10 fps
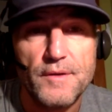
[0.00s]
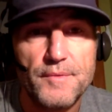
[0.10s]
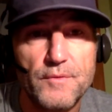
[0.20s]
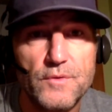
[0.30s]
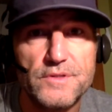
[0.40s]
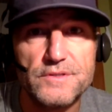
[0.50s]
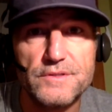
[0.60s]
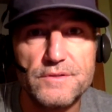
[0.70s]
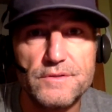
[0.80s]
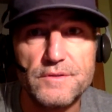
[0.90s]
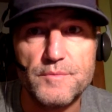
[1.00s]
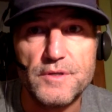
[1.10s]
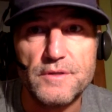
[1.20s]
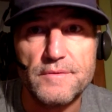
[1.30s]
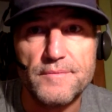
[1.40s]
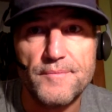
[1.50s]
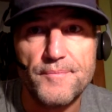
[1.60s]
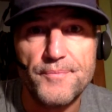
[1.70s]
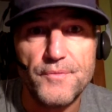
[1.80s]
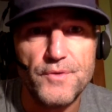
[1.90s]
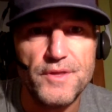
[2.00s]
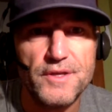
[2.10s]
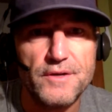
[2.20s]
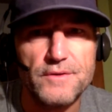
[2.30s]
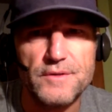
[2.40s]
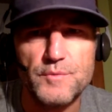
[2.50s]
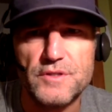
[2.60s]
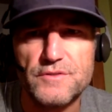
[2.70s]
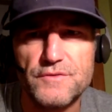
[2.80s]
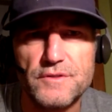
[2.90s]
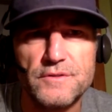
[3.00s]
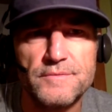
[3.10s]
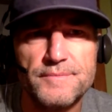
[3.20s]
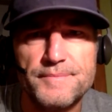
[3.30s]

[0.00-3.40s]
I mean, what does early mean? What do you think early means, Phil?